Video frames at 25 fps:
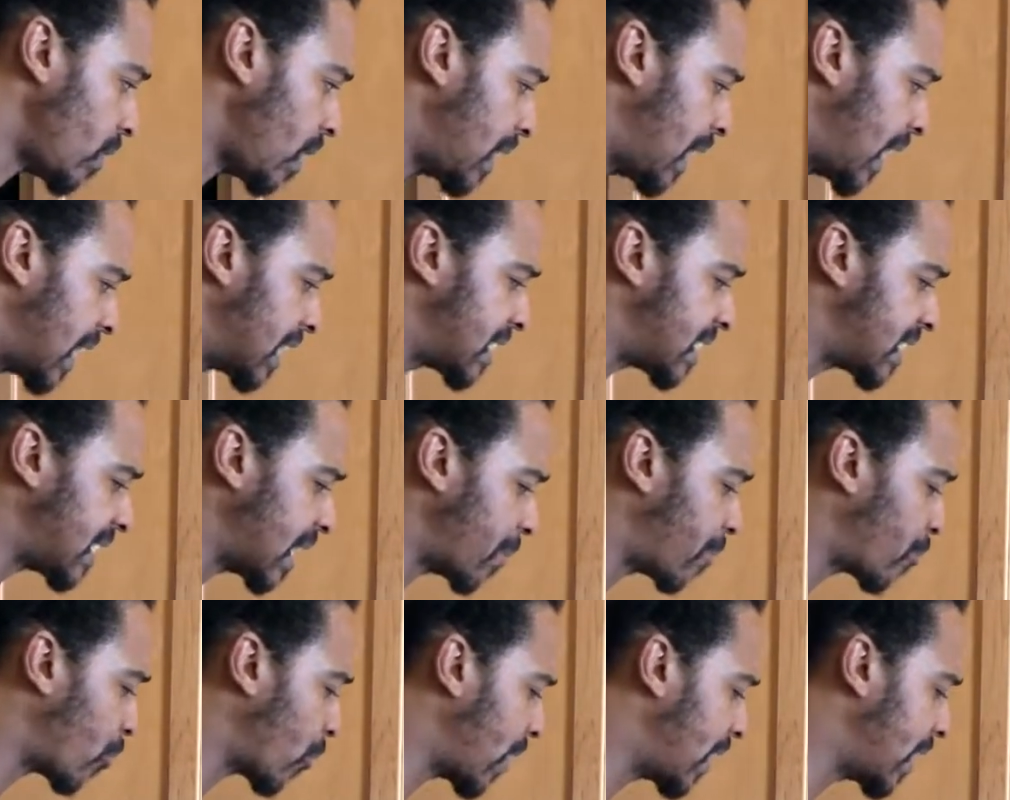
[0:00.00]
I
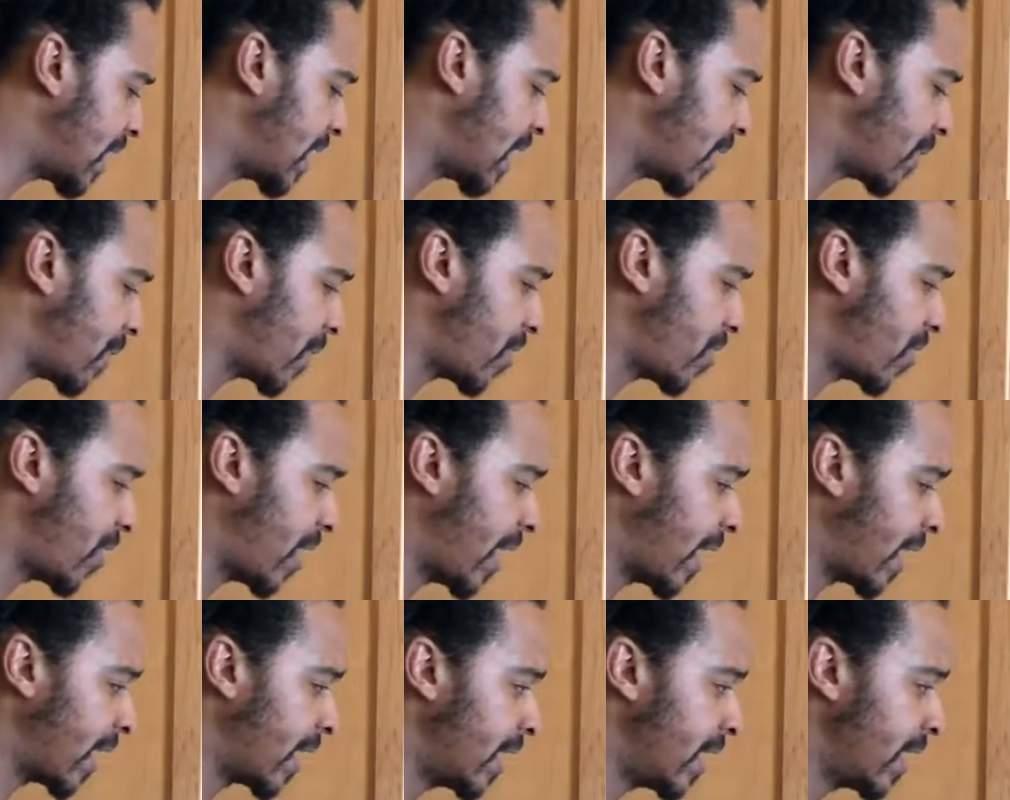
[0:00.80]
separated
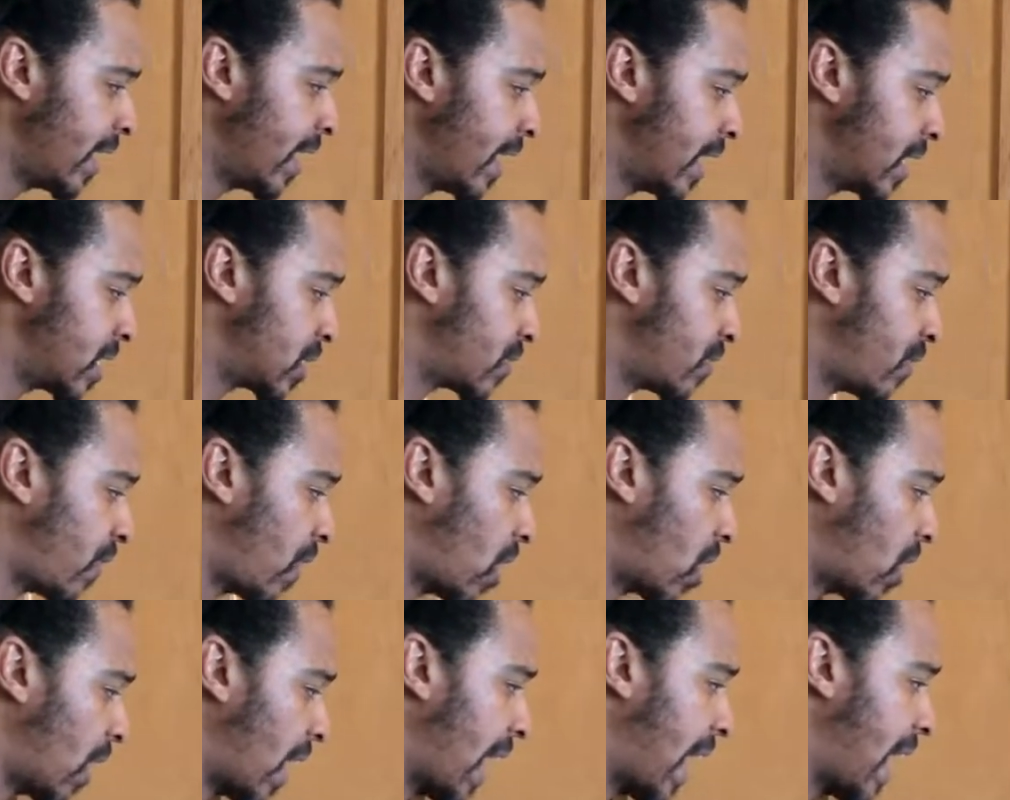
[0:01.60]
everything as
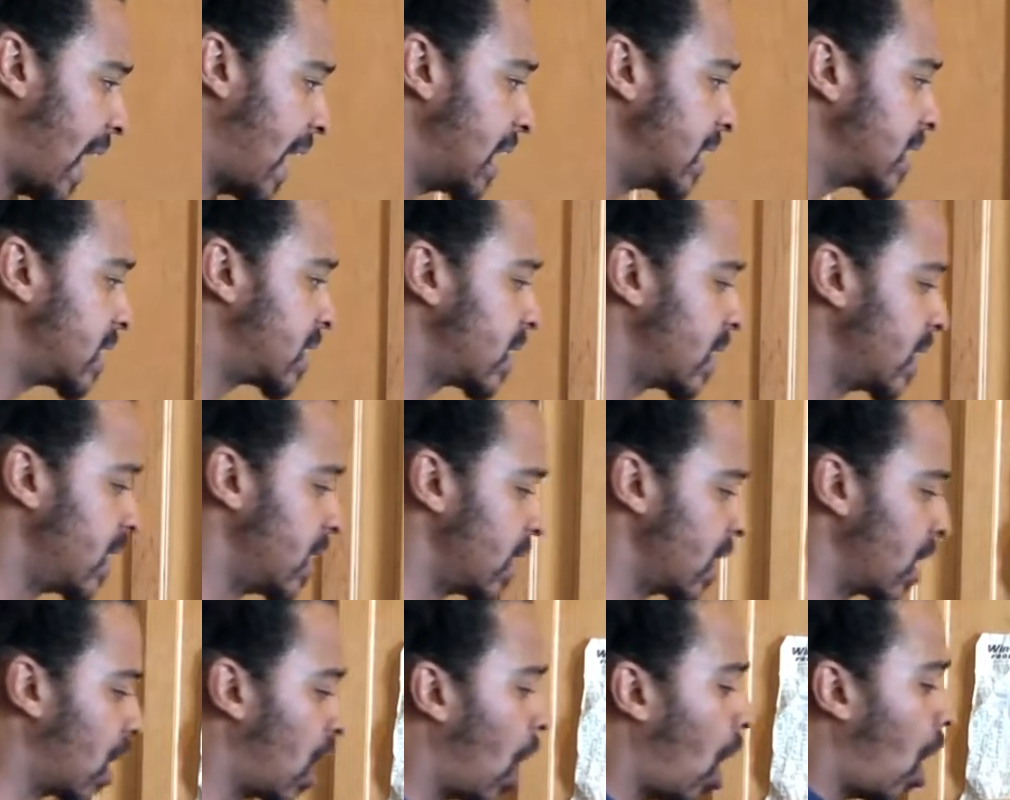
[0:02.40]
far as
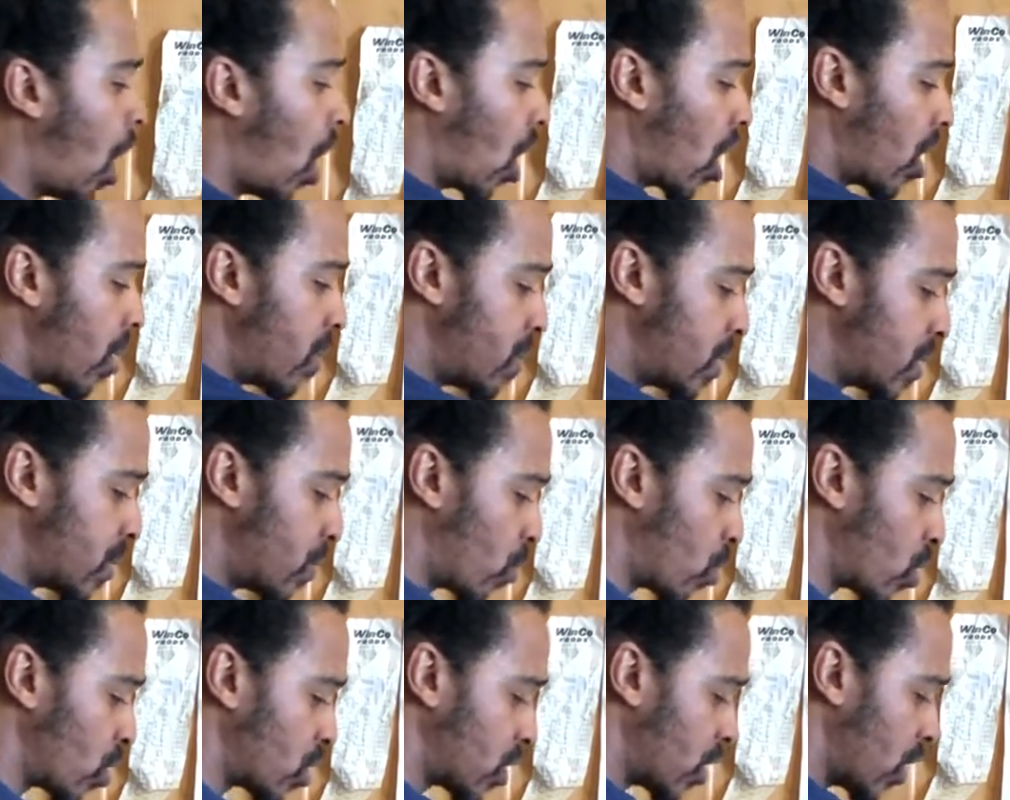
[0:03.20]
carbs,
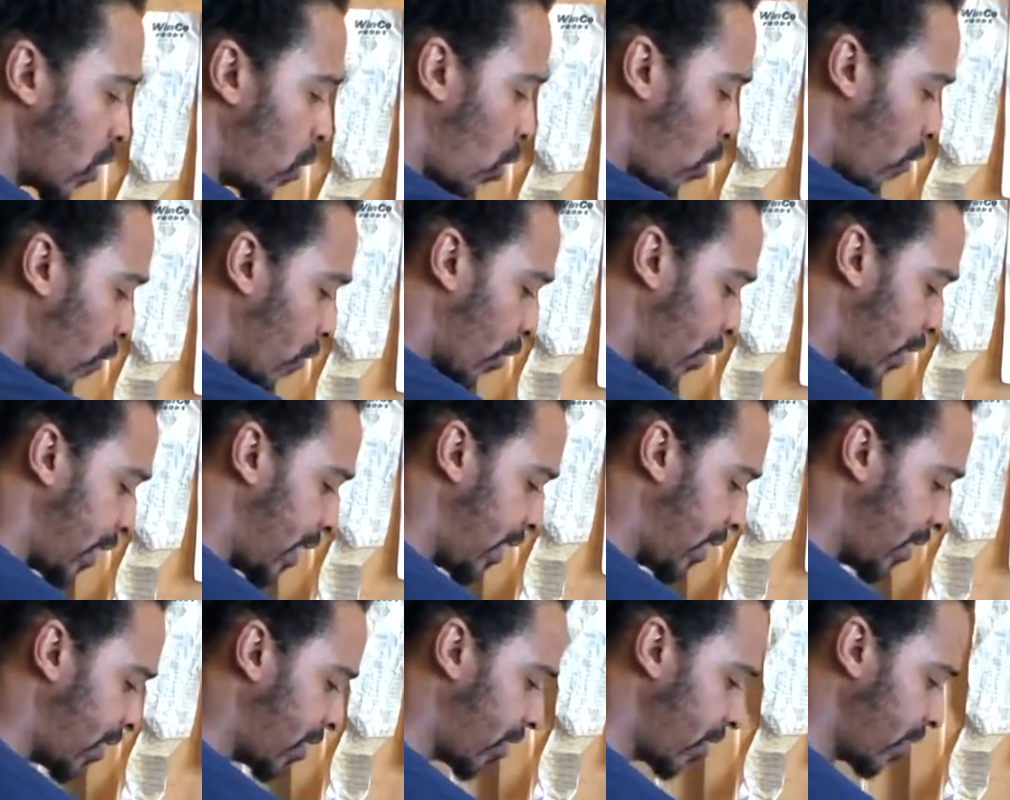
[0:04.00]
more so over
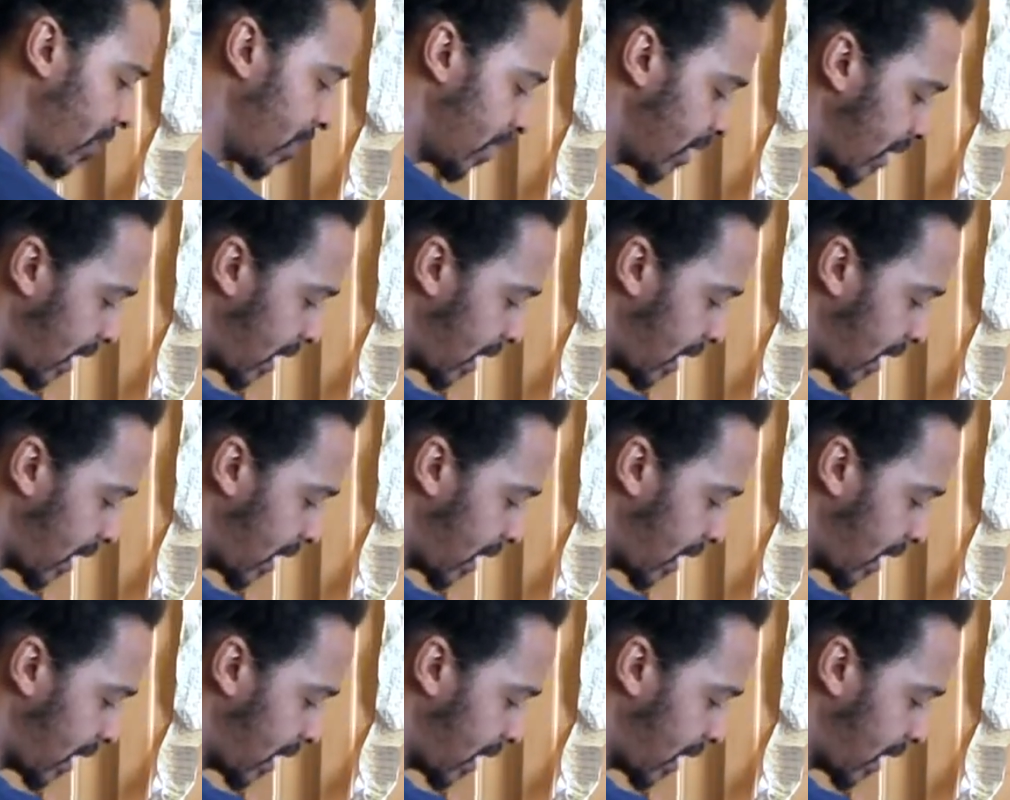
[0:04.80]
here.